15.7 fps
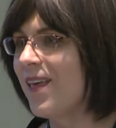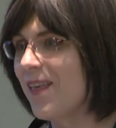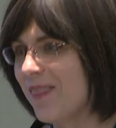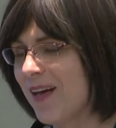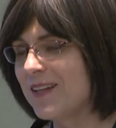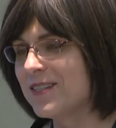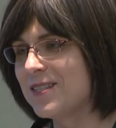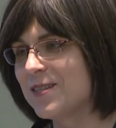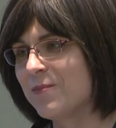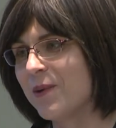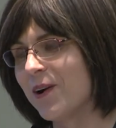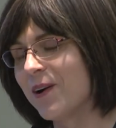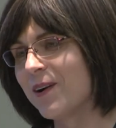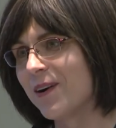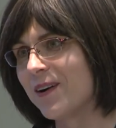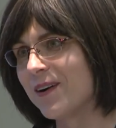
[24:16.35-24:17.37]
that's the
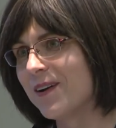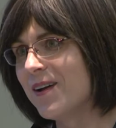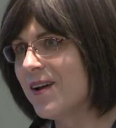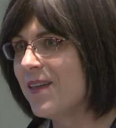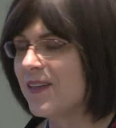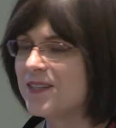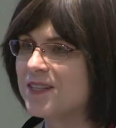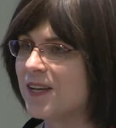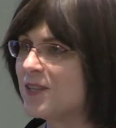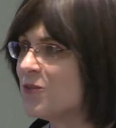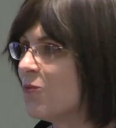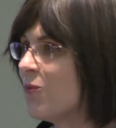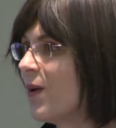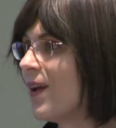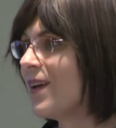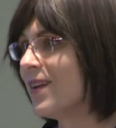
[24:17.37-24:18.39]
barrier. They say it's
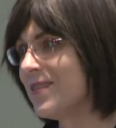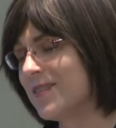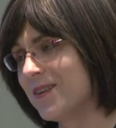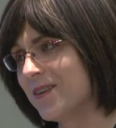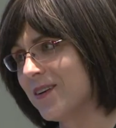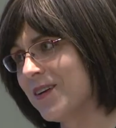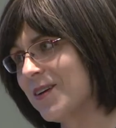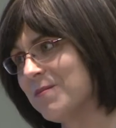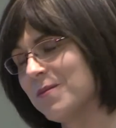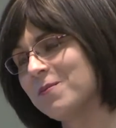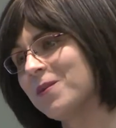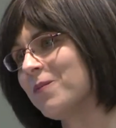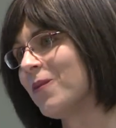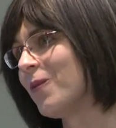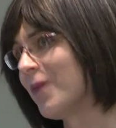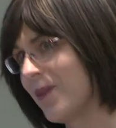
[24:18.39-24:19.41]
way easier to keep the
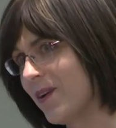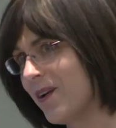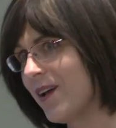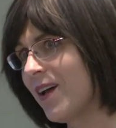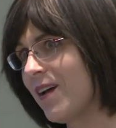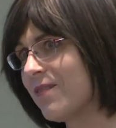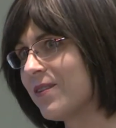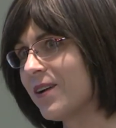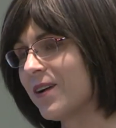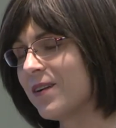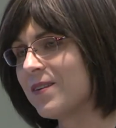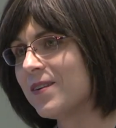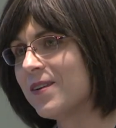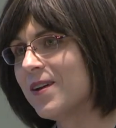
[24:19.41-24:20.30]
people we already have here.